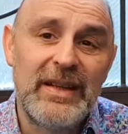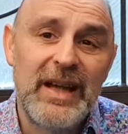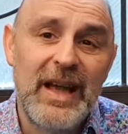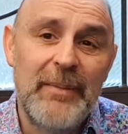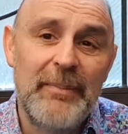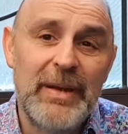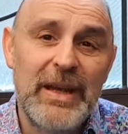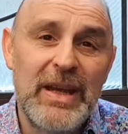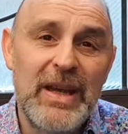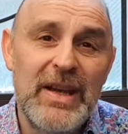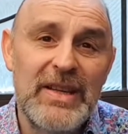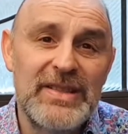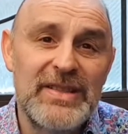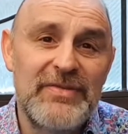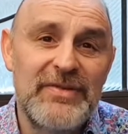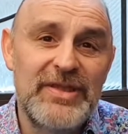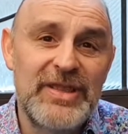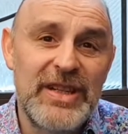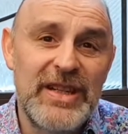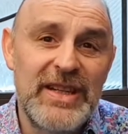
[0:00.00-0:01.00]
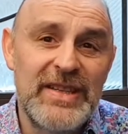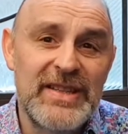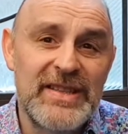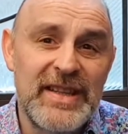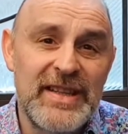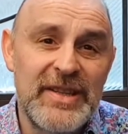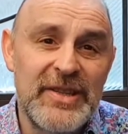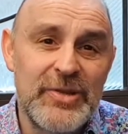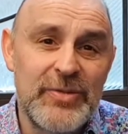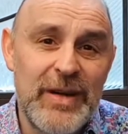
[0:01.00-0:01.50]
And because of Jesus
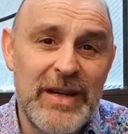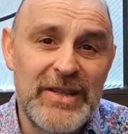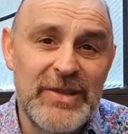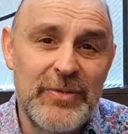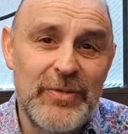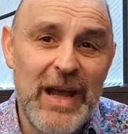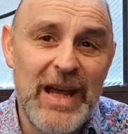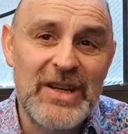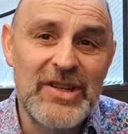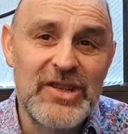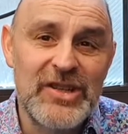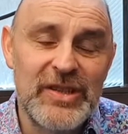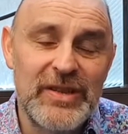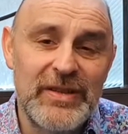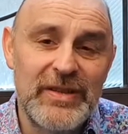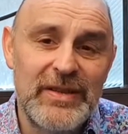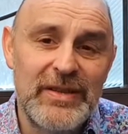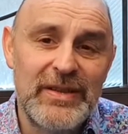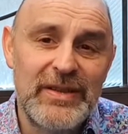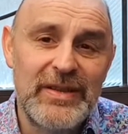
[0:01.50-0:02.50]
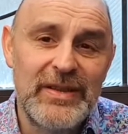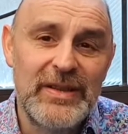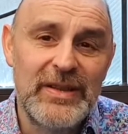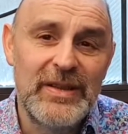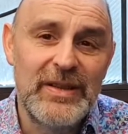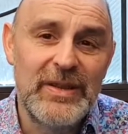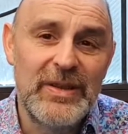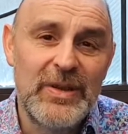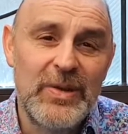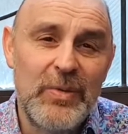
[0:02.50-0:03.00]
and his resurrection,
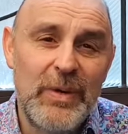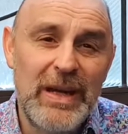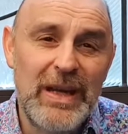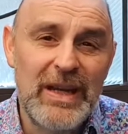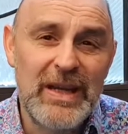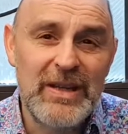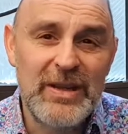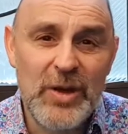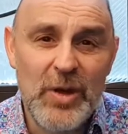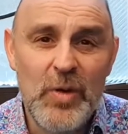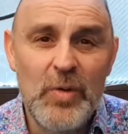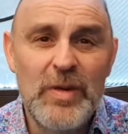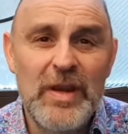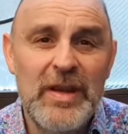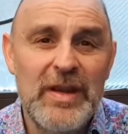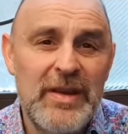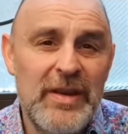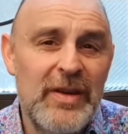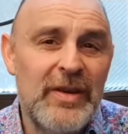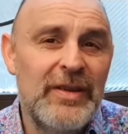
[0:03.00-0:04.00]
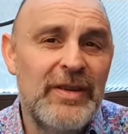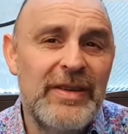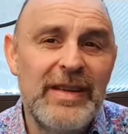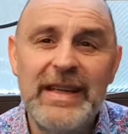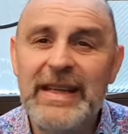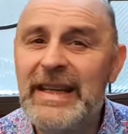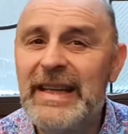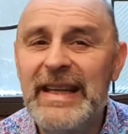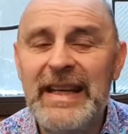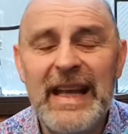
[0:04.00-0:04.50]
we can know that
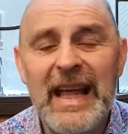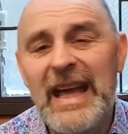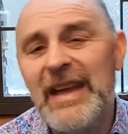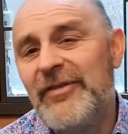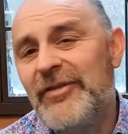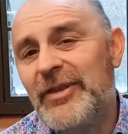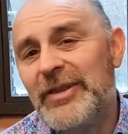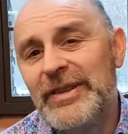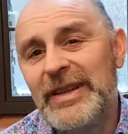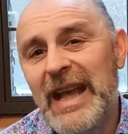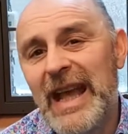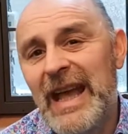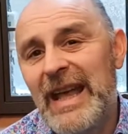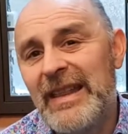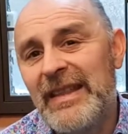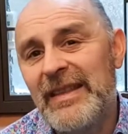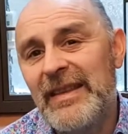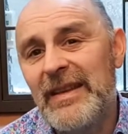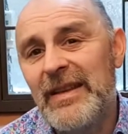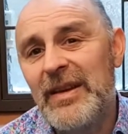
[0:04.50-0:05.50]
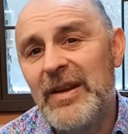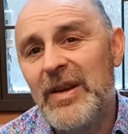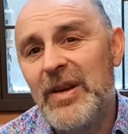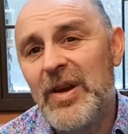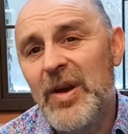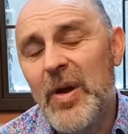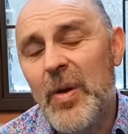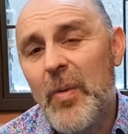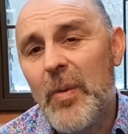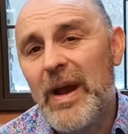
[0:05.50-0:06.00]
nothing in life or death
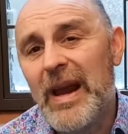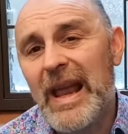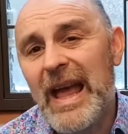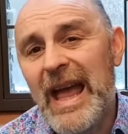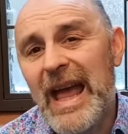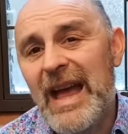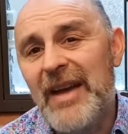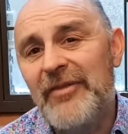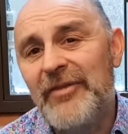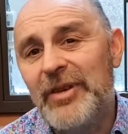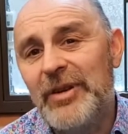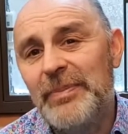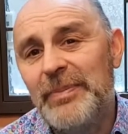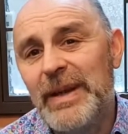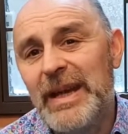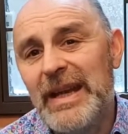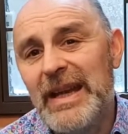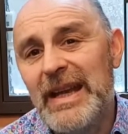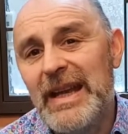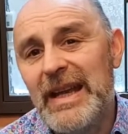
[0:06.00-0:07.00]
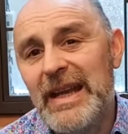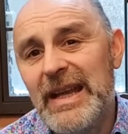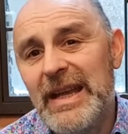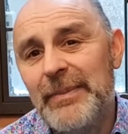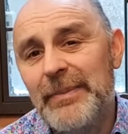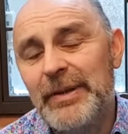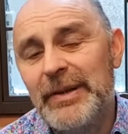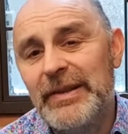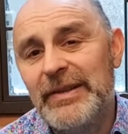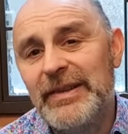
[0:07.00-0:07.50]
will ever be
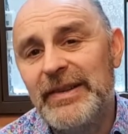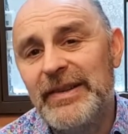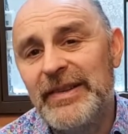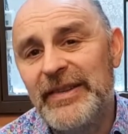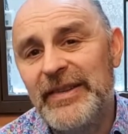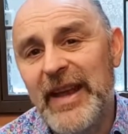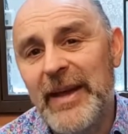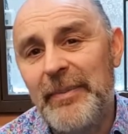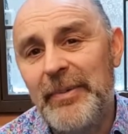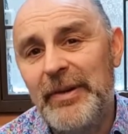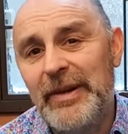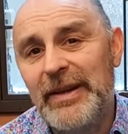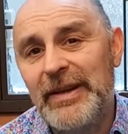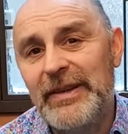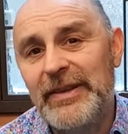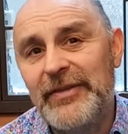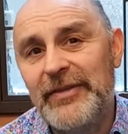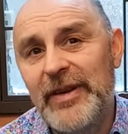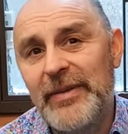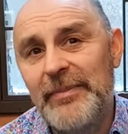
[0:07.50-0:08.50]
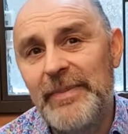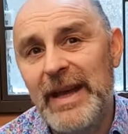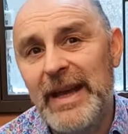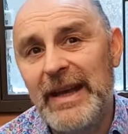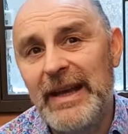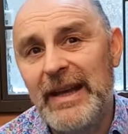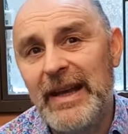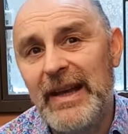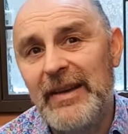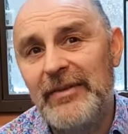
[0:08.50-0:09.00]
able to separate us from that
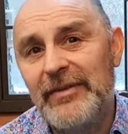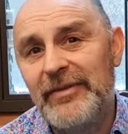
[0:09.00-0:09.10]
love.